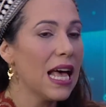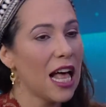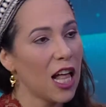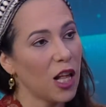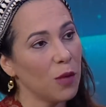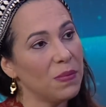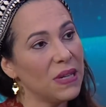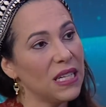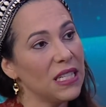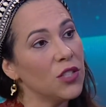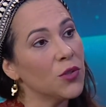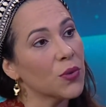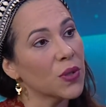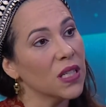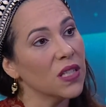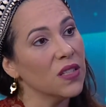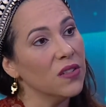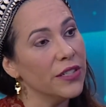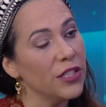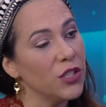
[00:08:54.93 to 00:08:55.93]
help
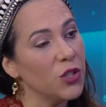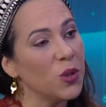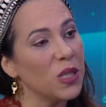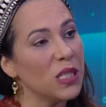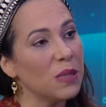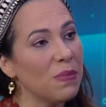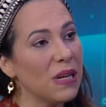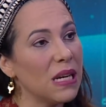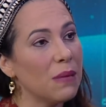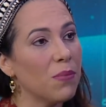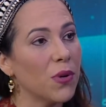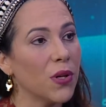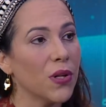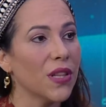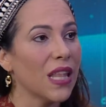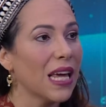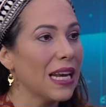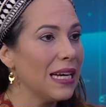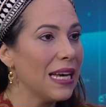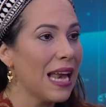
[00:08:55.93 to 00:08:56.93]
Israel and the Jewish people,
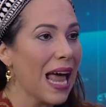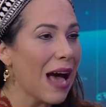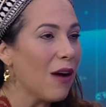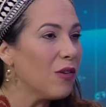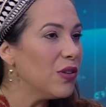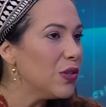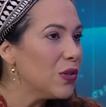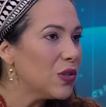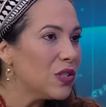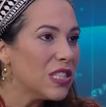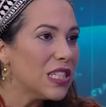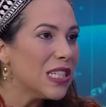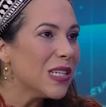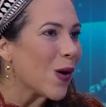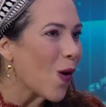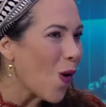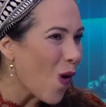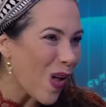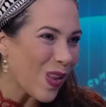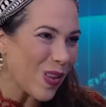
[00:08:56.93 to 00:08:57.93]
that now you
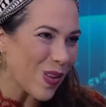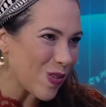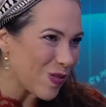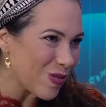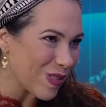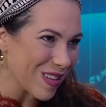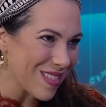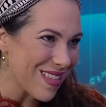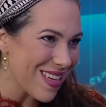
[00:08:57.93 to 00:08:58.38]
see all over